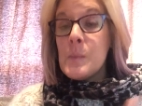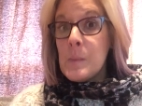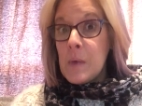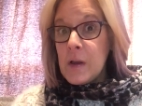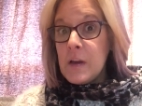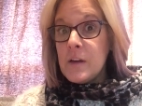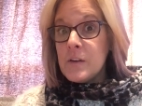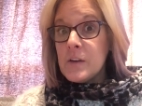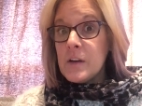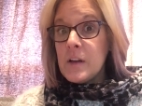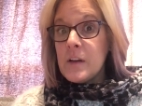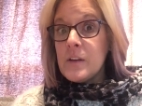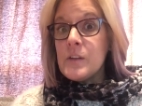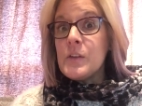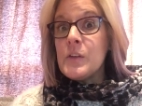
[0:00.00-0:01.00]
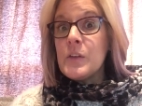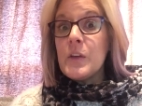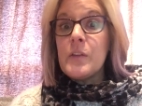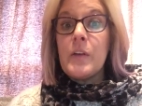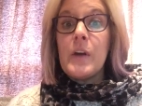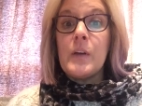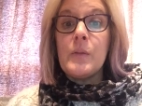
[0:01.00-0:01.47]
my internet issues
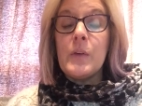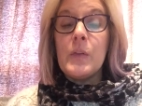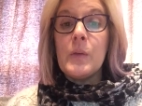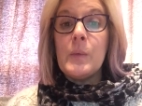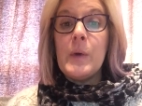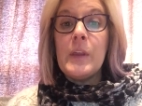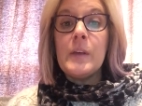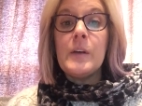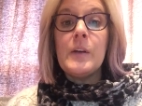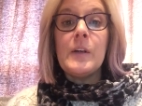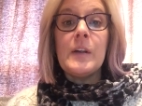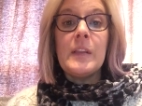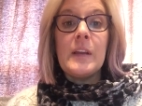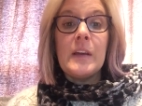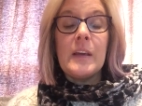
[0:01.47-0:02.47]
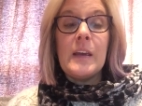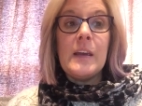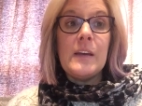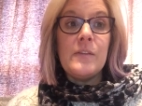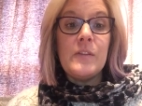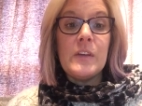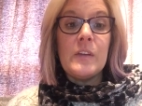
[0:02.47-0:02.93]
I've had with the weather and then
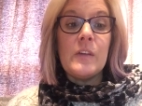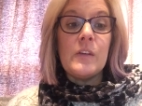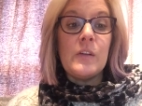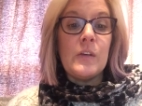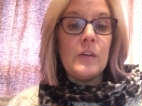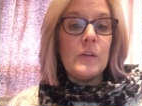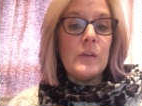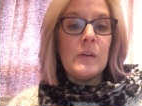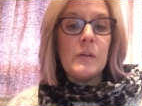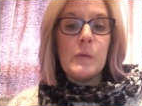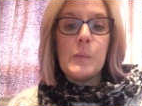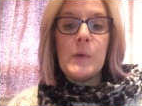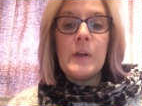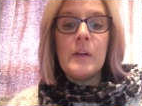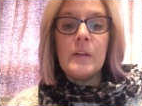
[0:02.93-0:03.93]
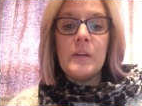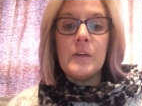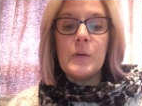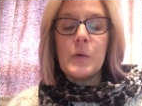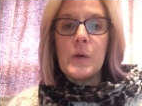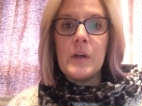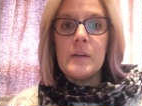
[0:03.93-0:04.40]
Canvas issues, it's been a
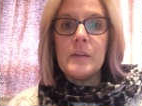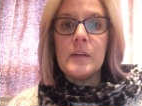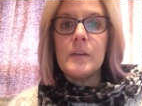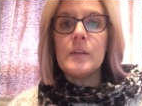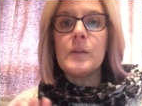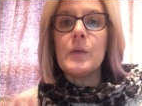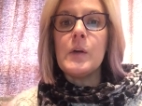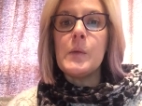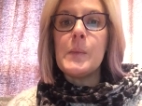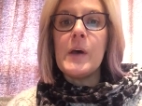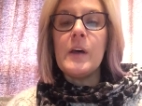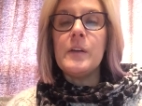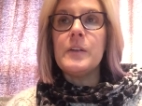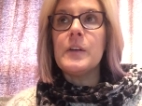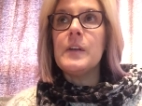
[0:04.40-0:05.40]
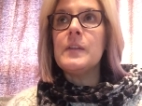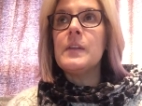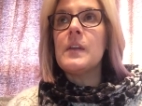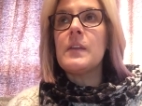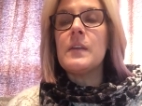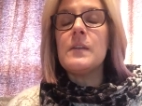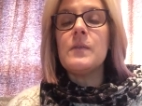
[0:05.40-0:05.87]
little crazy. So I apologize
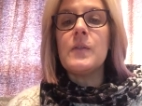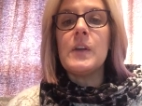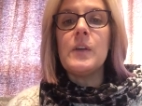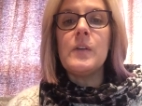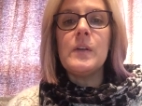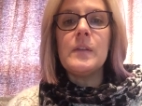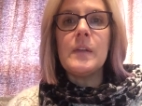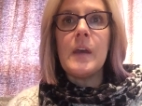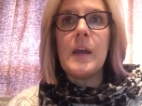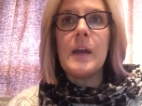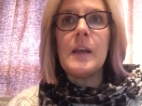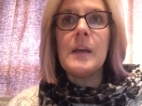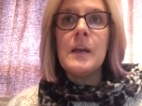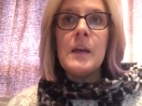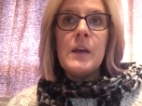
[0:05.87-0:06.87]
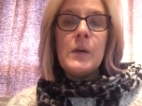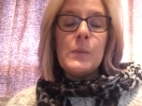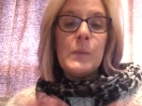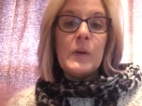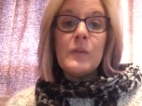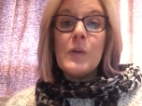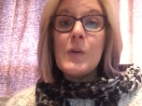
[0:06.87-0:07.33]
that this video is late,
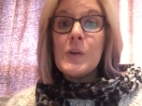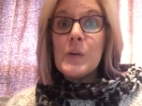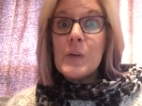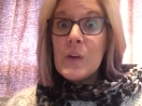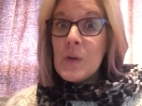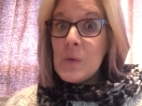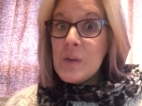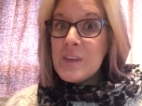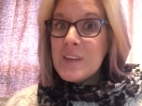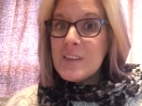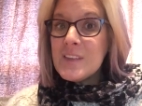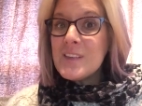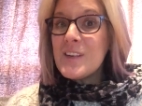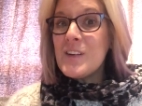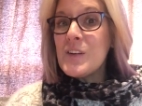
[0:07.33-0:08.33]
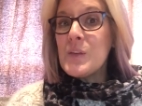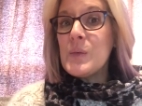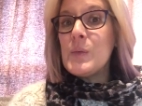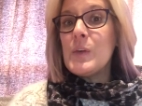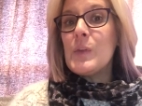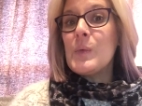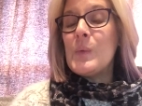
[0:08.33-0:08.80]
but of course you can always get started
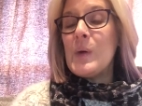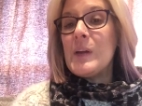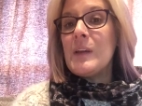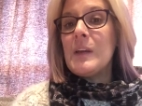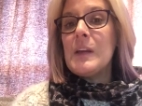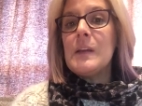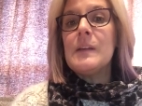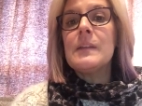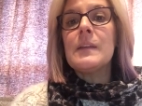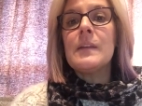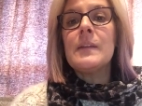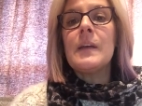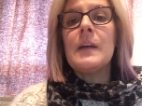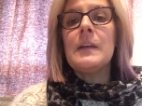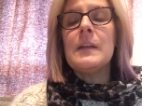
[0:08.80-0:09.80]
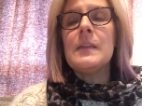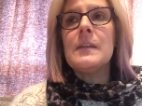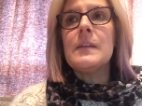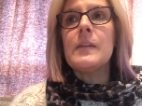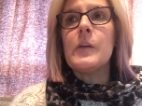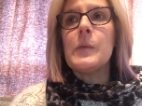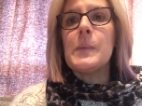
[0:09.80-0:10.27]
with what is assigned in the
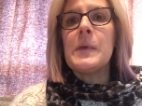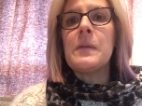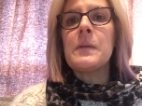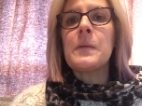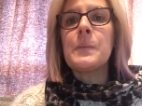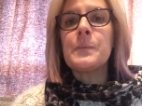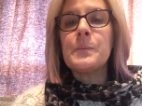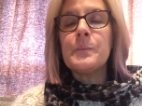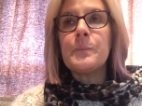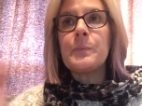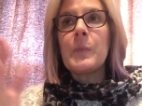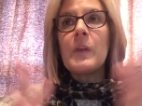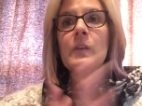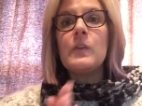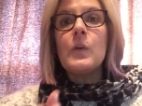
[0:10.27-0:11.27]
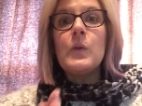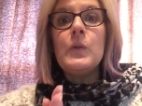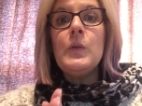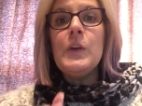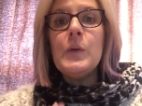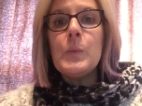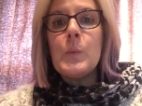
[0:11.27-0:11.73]
syllabus. So
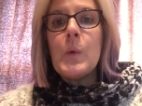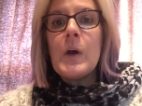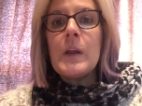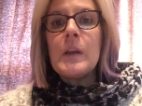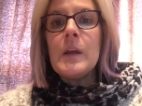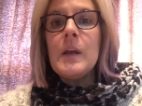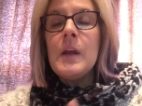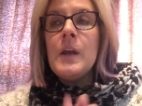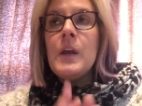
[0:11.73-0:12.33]
Unit 1.